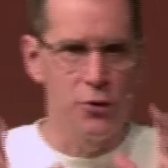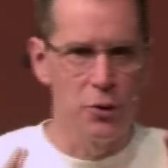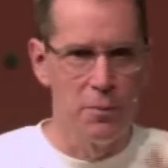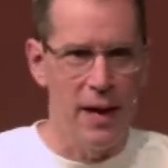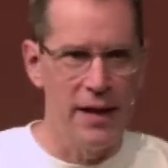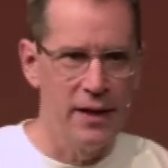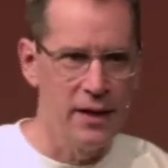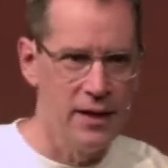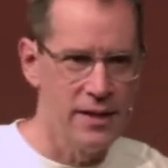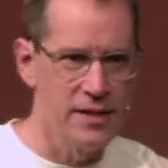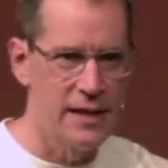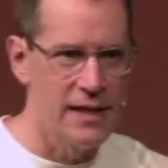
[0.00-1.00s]
was reminded of
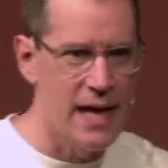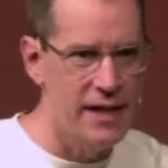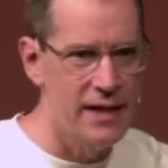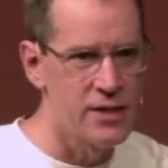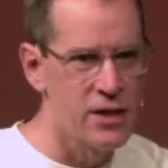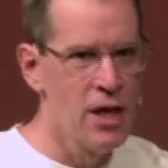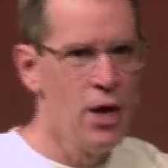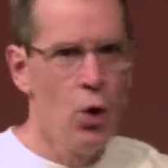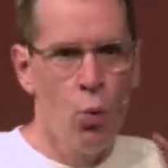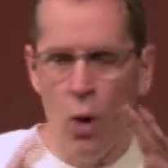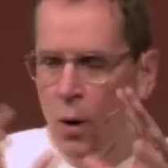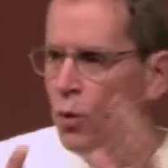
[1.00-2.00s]
this, and that is
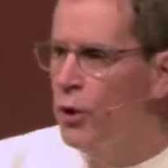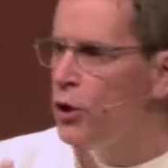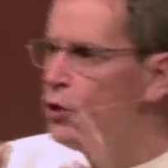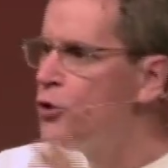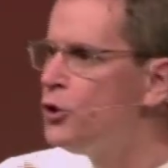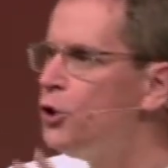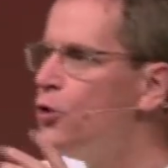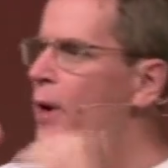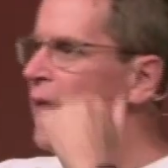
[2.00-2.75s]
what will you do